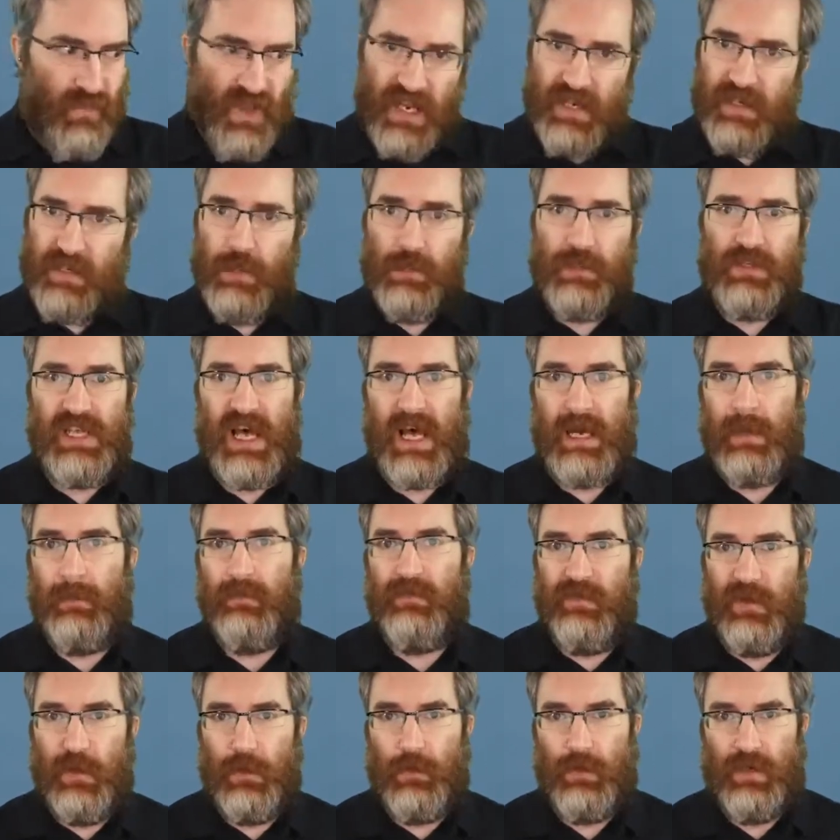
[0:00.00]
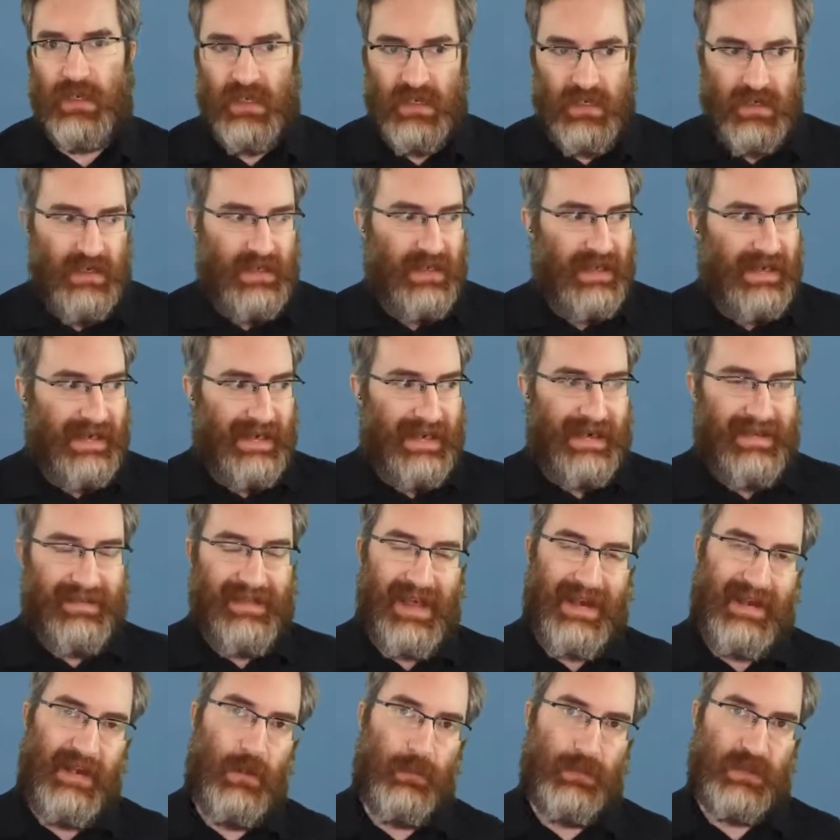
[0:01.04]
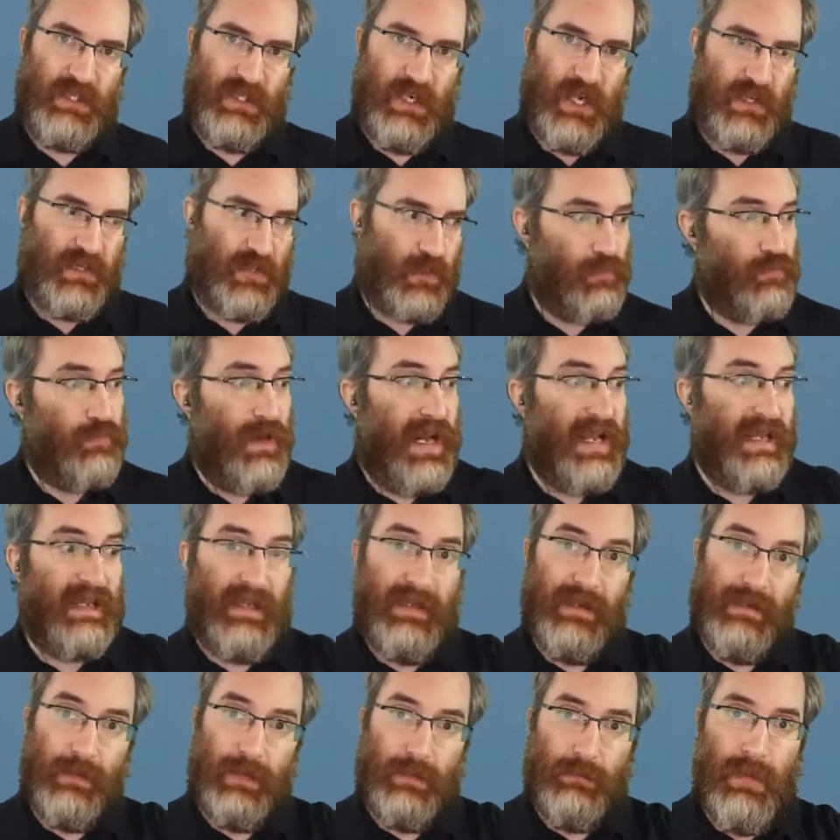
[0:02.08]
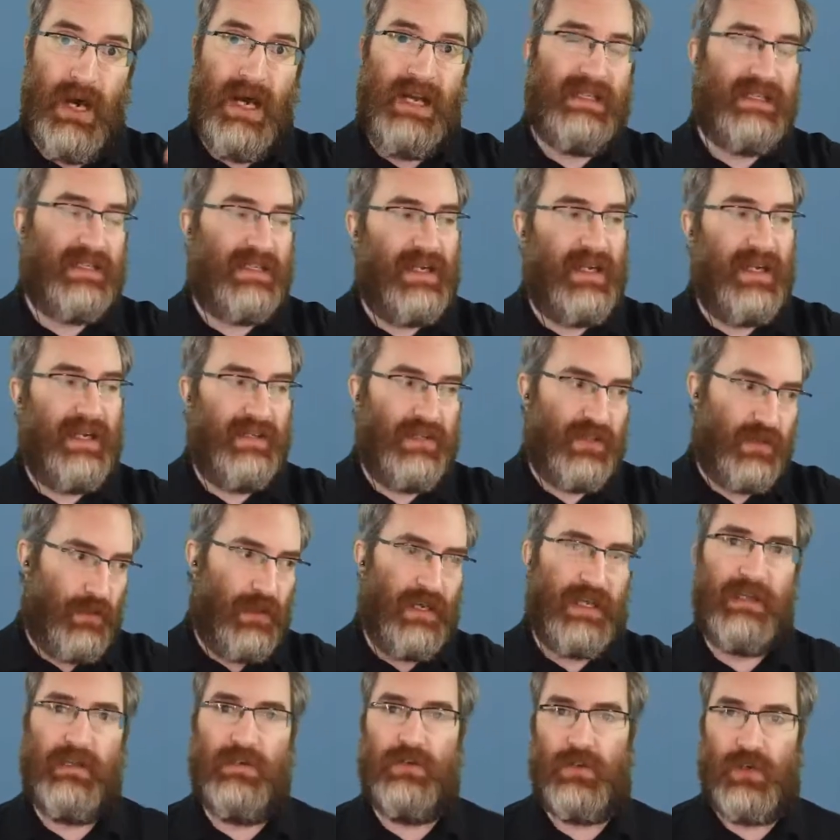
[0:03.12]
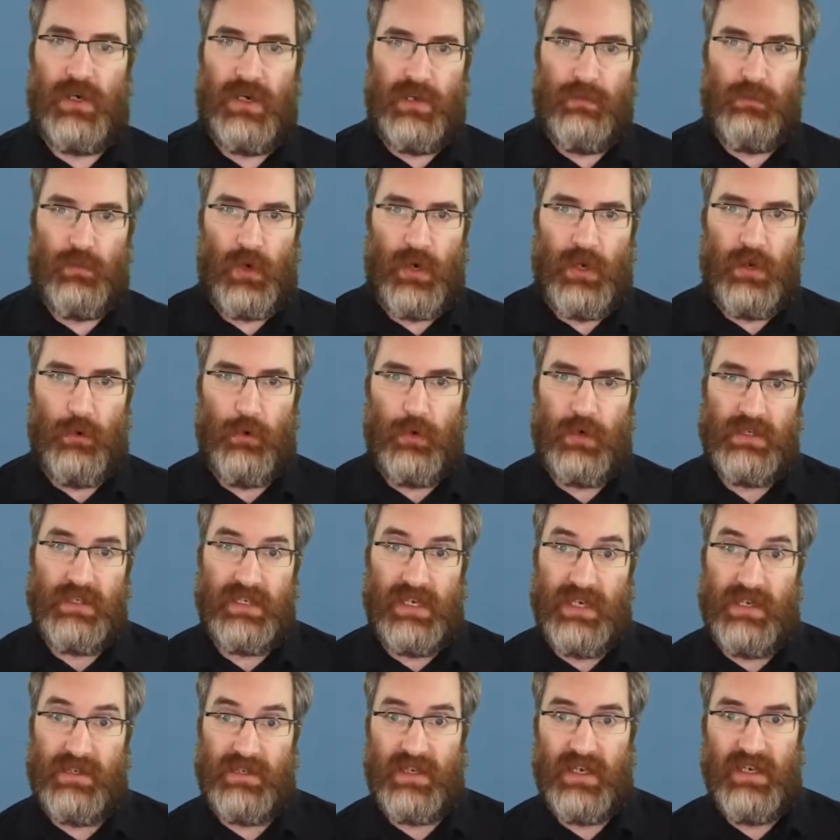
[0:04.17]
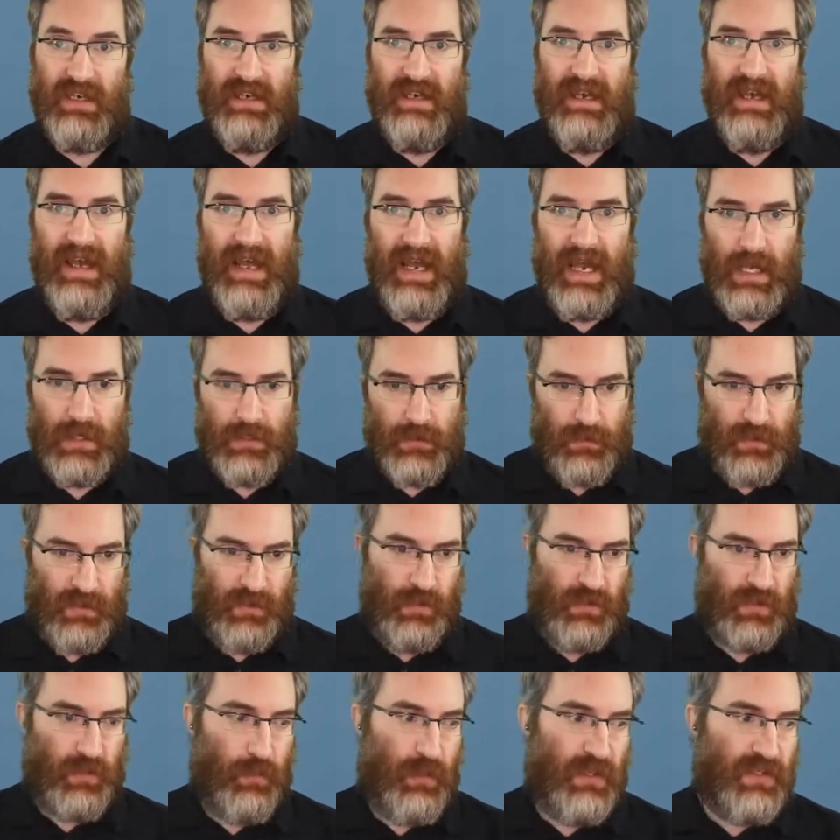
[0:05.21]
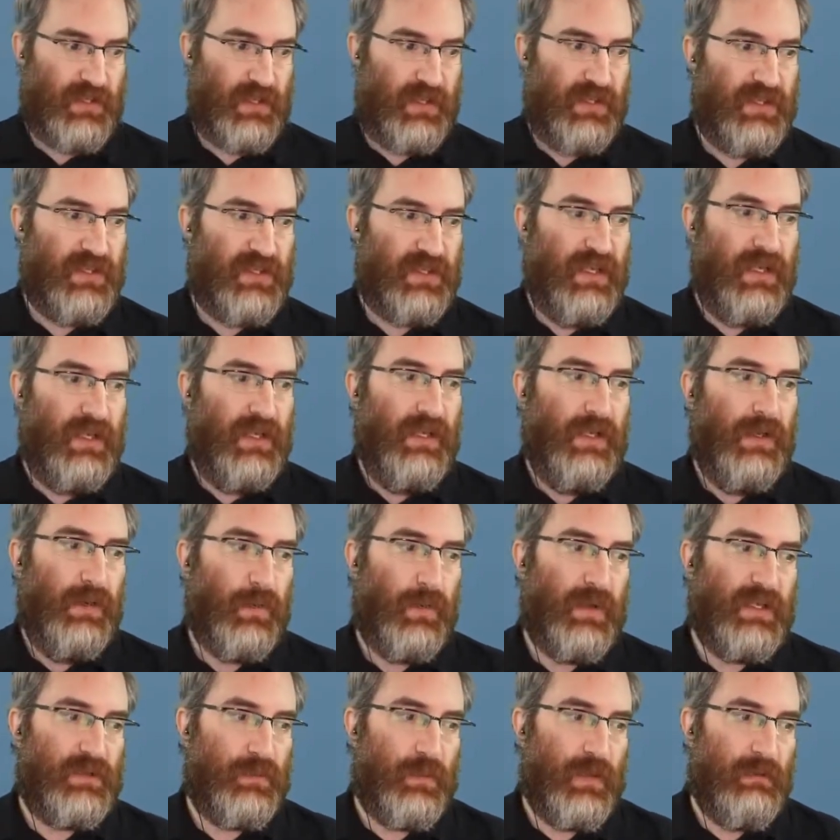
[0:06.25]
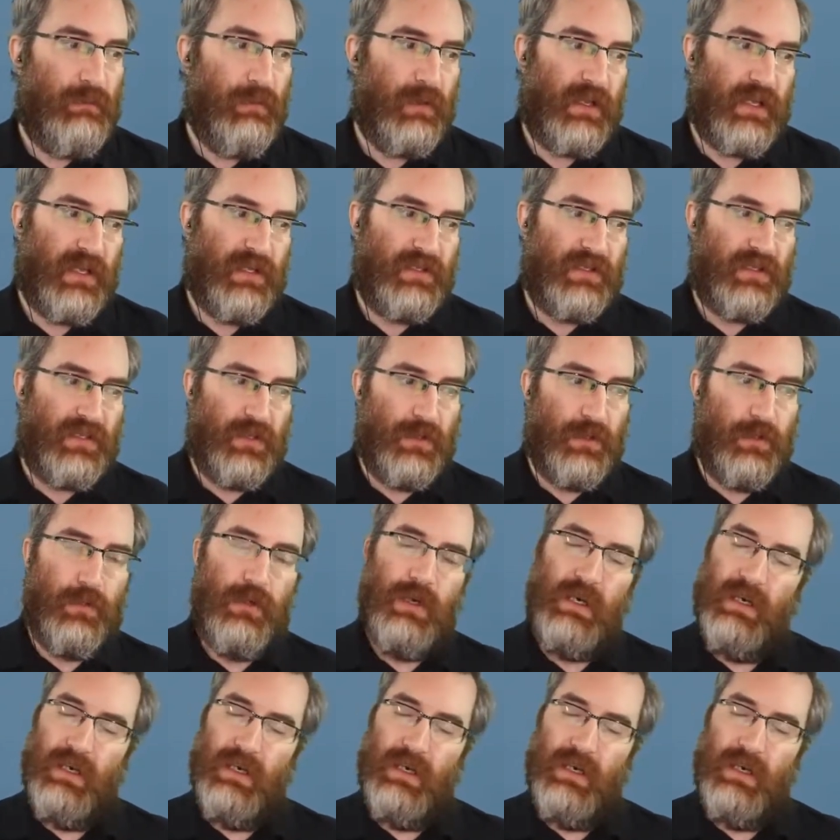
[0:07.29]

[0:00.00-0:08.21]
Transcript: use that upvote, and that helps change the ranking on my side so I can try and prioritize answering those questions, which we will get to